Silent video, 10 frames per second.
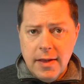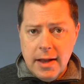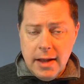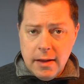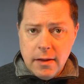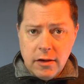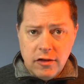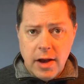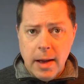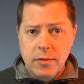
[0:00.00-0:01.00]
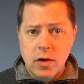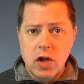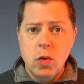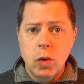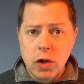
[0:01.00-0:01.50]
that in this chapter,
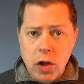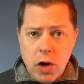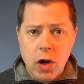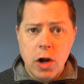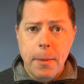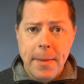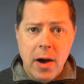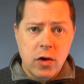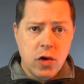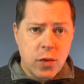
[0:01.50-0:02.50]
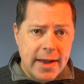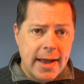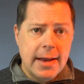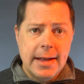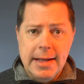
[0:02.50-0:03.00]
you will learn about
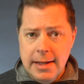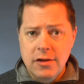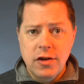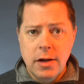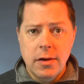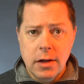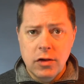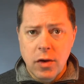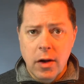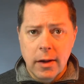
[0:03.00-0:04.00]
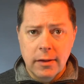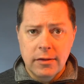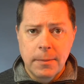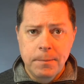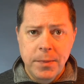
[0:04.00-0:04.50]
creating engineering
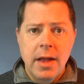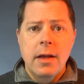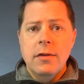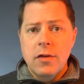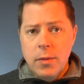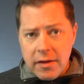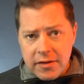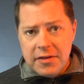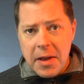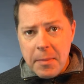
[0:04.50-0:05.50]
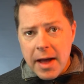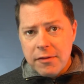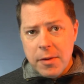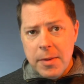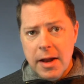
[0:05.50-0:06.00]
drawings. So we have to step back
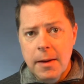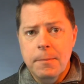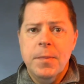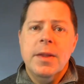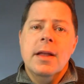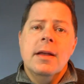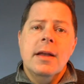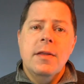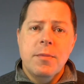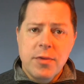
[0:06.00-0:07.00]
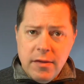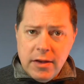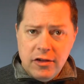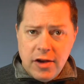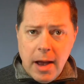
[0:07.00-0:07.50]
for a minute. In the
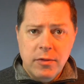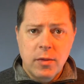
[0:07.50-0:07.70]
previous chapter,